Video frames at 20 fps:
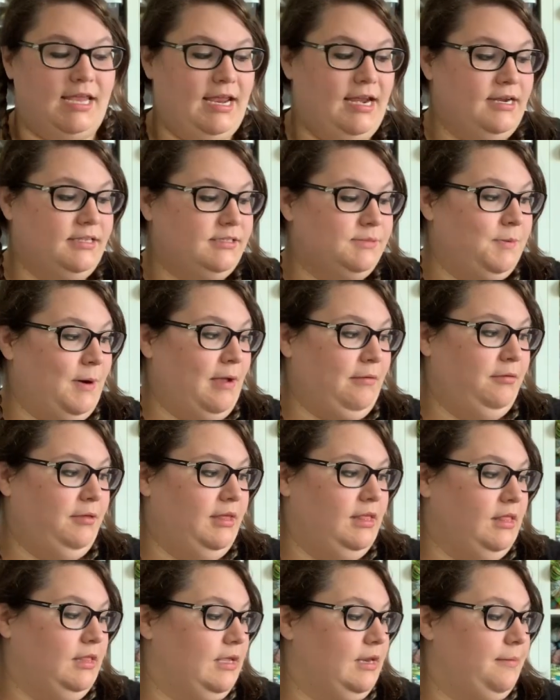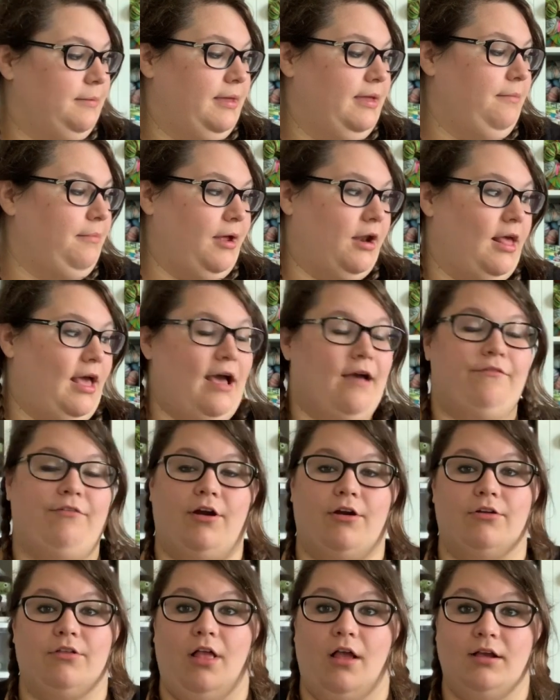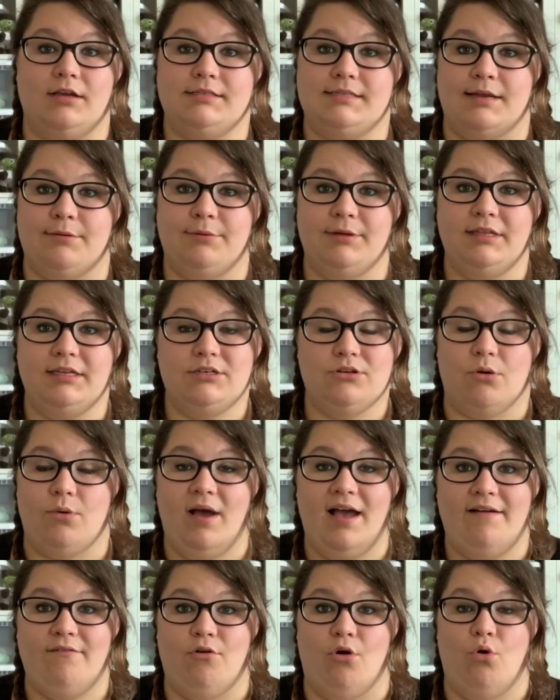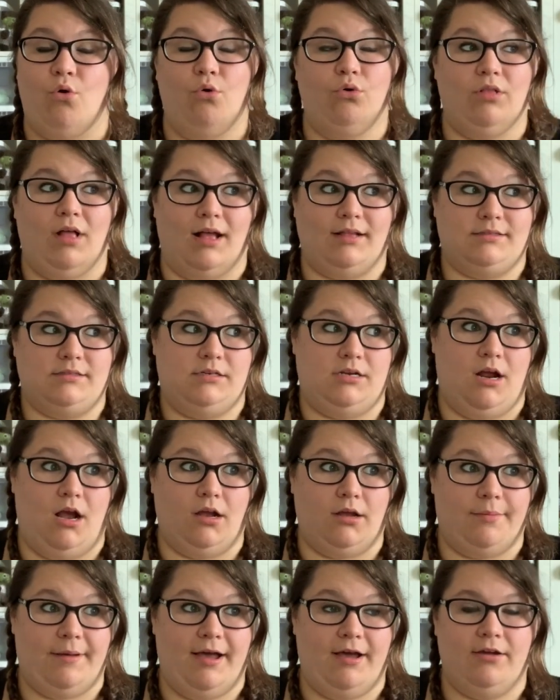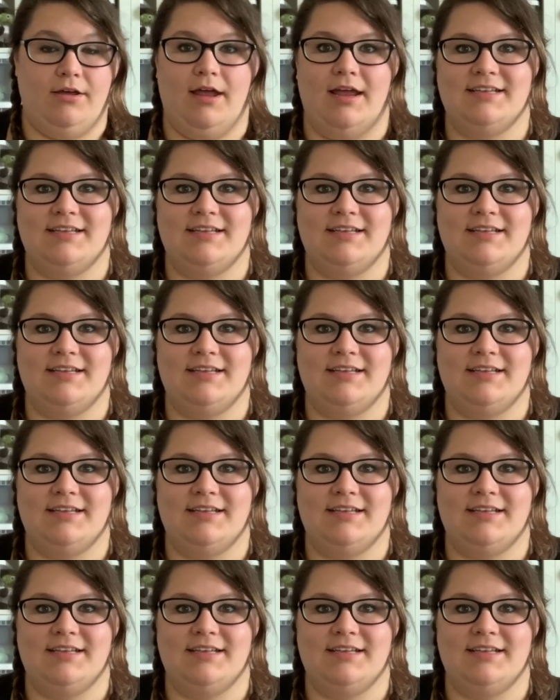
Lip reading: And it's probably only going to be about a half hour long because I really don't have a whole lot to talk about.